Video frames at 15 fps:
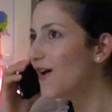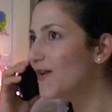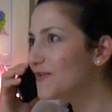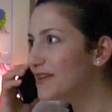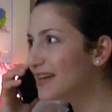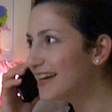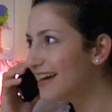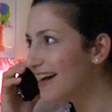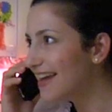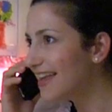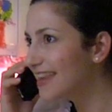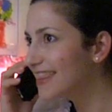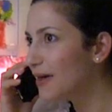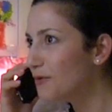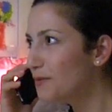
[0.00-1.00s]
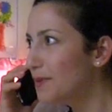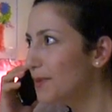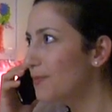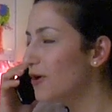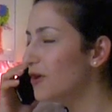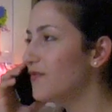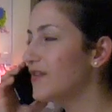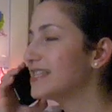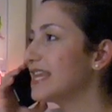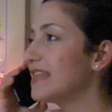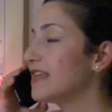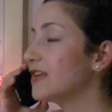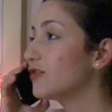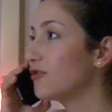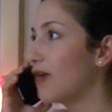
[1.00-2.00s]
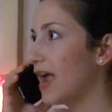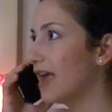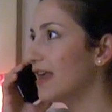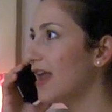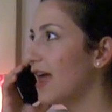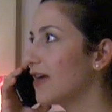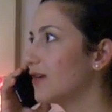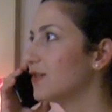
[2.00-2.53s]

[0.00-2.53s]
Oh my God, that would be perfect. And then Greg and I